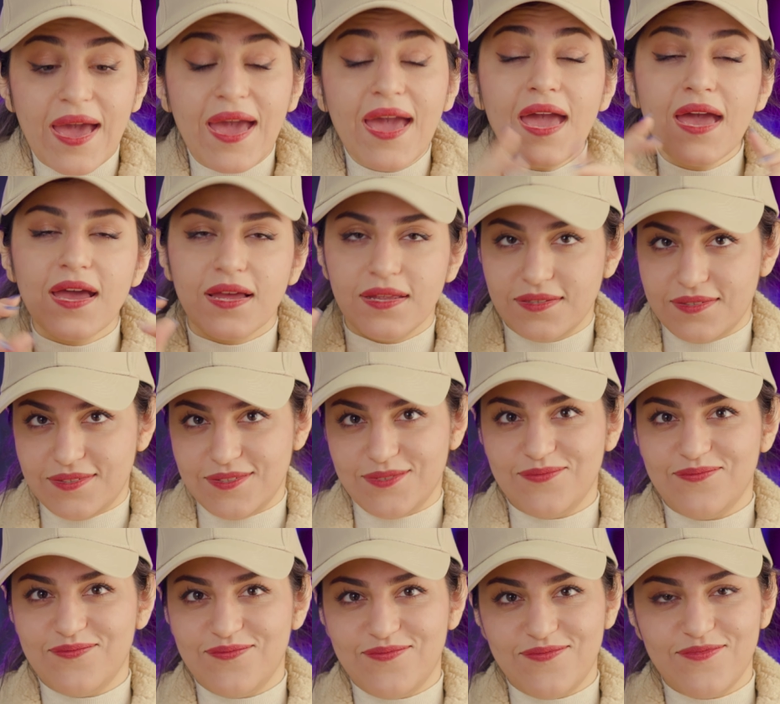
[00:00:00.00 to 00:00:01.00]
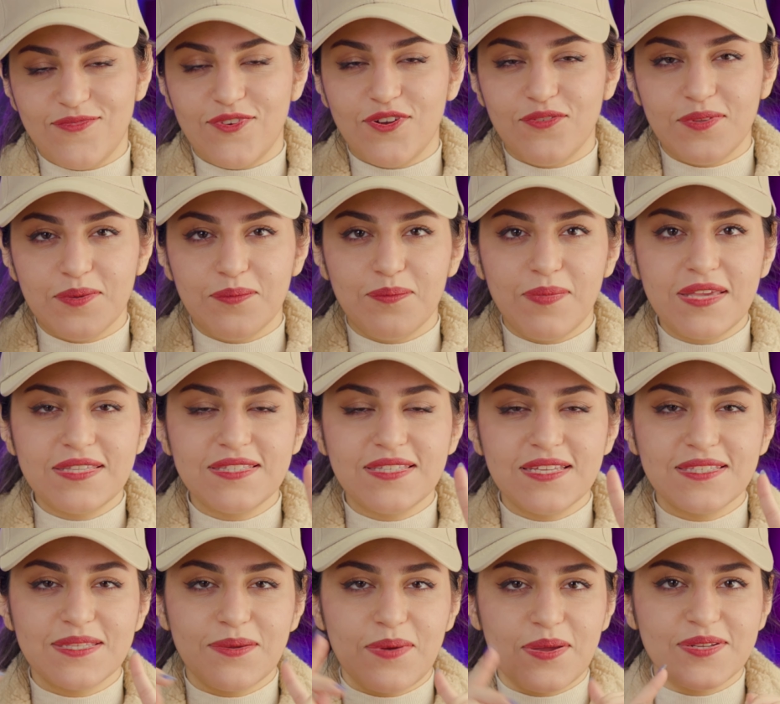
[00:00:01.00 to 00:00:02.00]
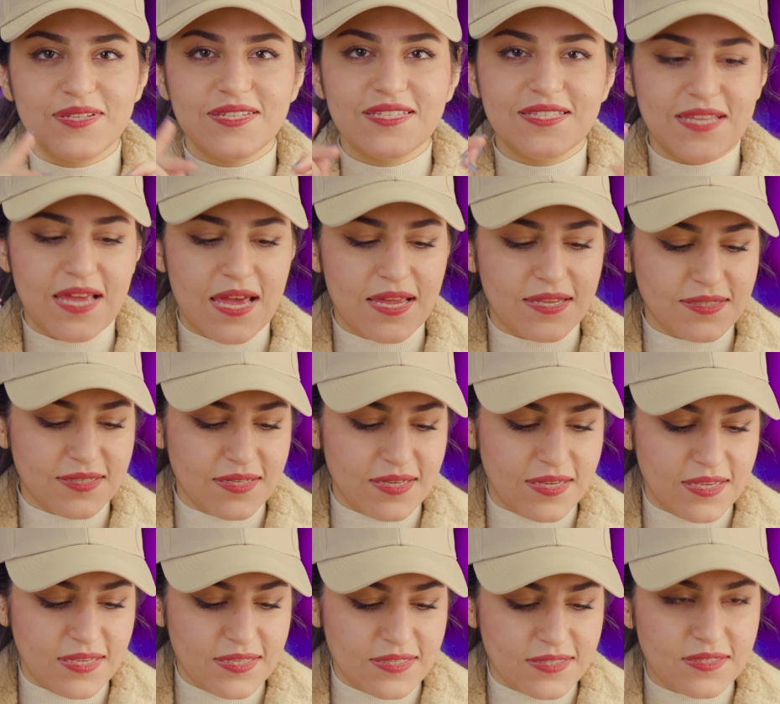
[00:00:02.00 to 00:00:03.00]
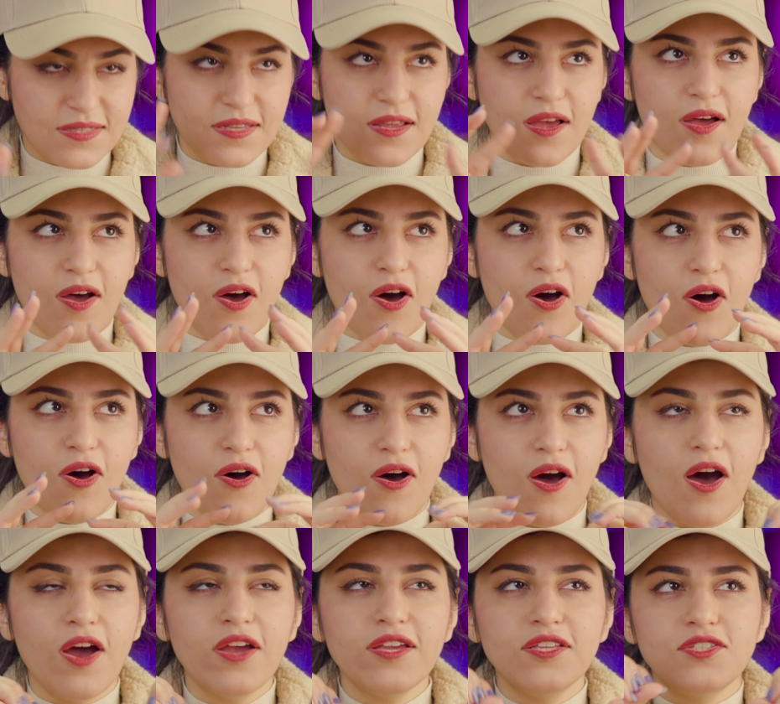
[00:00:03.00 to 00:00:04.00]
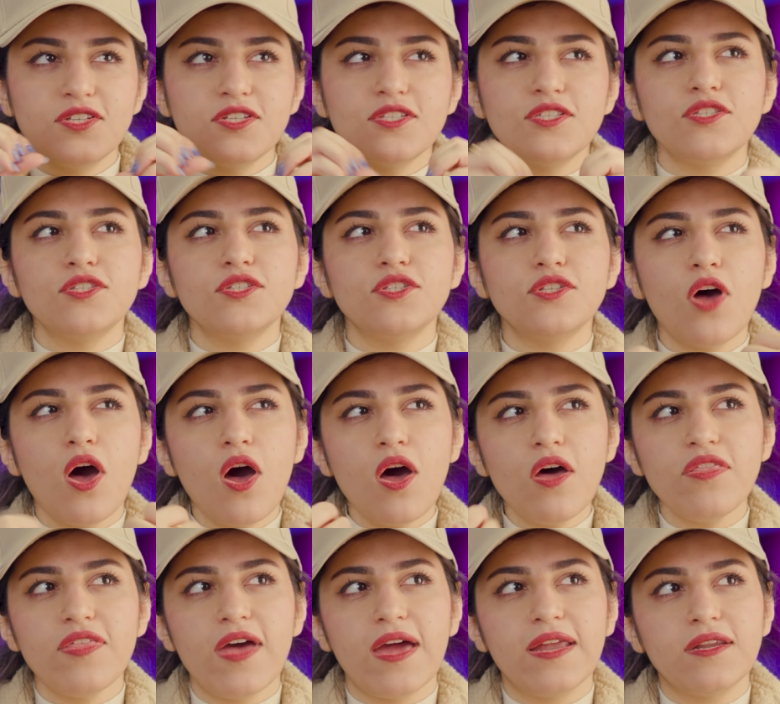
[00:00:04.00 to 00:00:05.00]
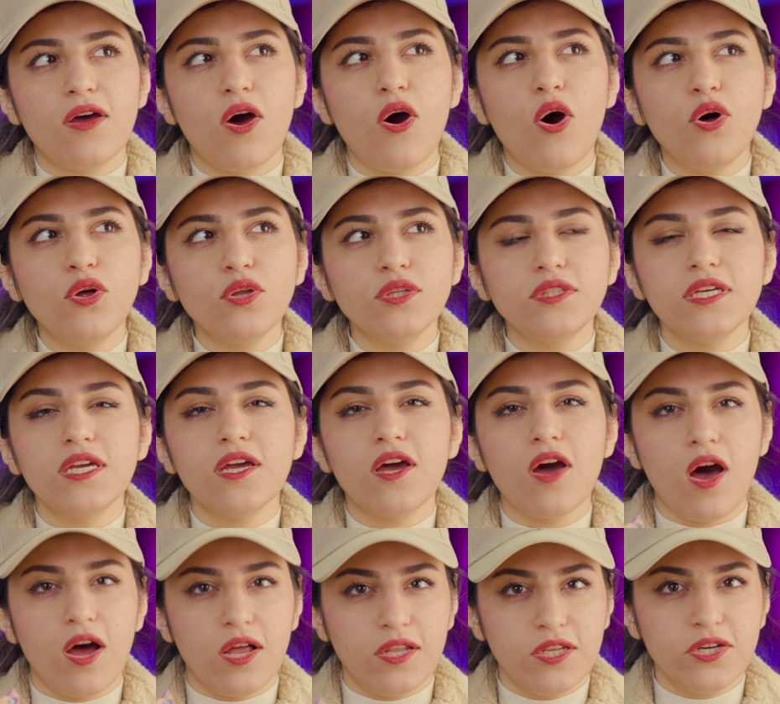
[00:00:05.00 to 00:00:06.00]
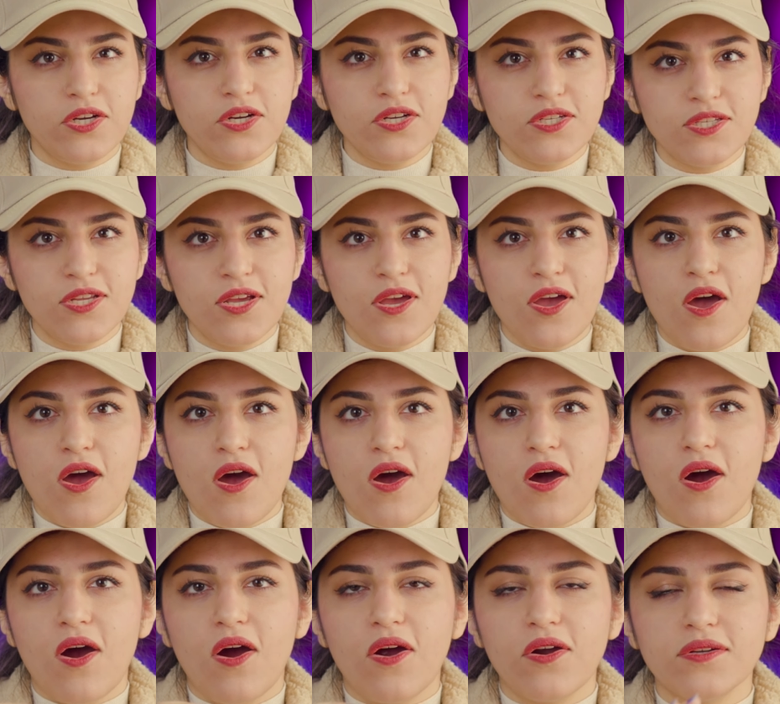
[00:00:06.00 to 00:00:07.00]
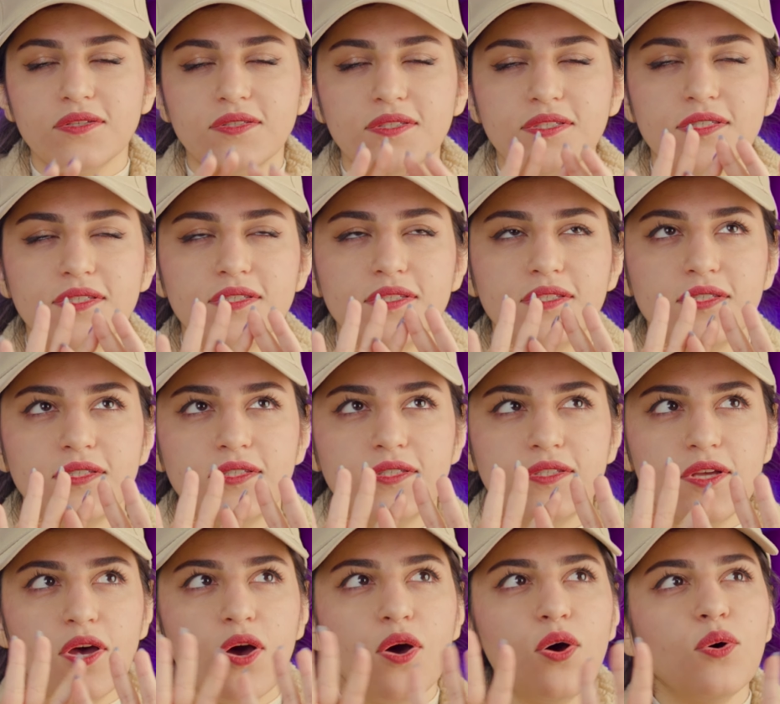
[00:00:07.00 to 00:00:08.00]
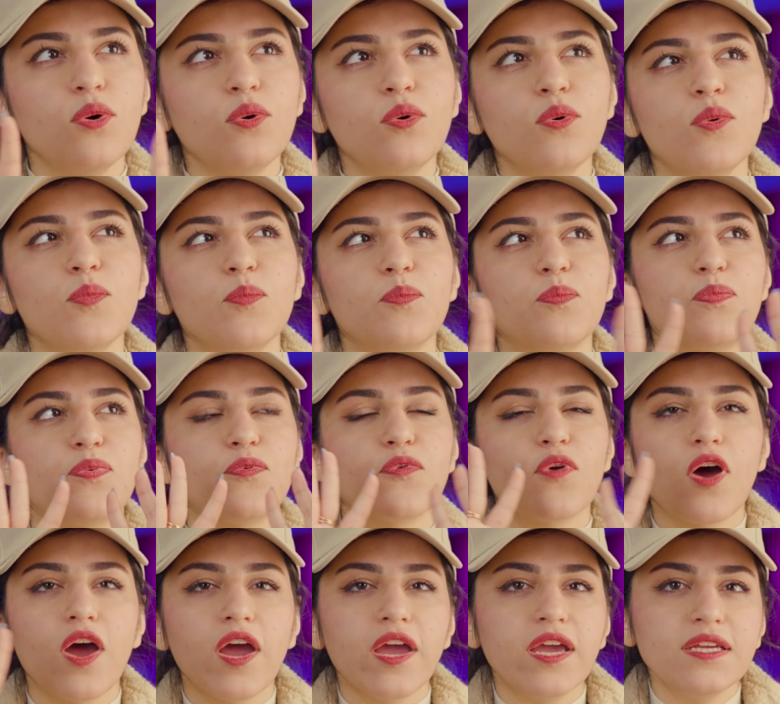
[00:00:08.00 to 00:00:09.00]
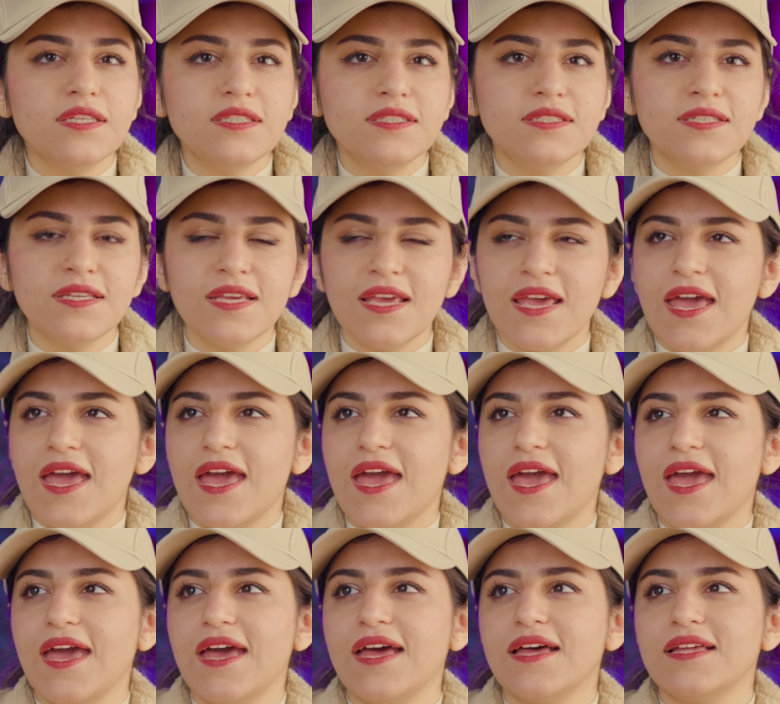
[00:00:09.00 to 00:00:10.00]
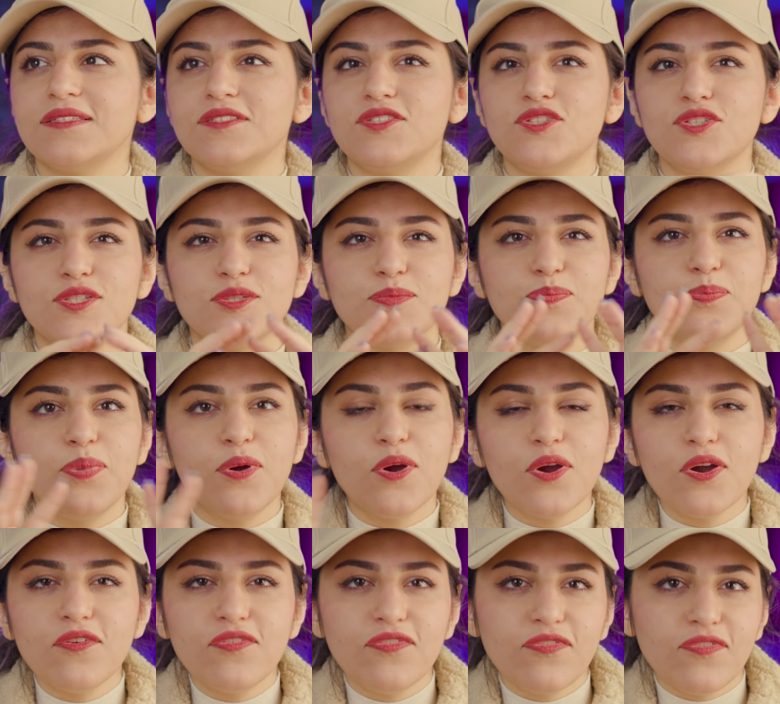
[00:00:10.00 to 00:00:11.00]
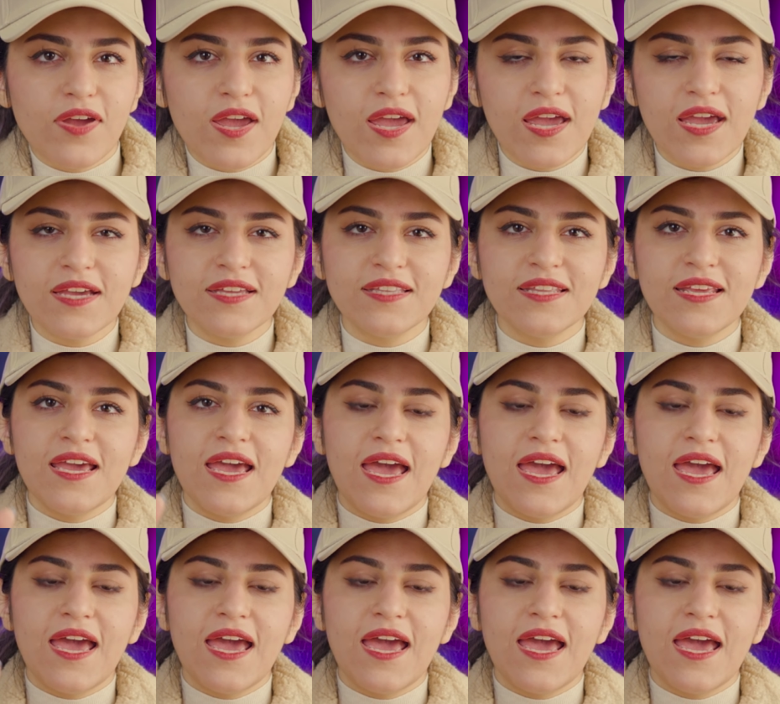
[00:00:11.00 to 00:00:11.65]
And one of the best things about it is that I just saw that all the colors are so bright and just perfect.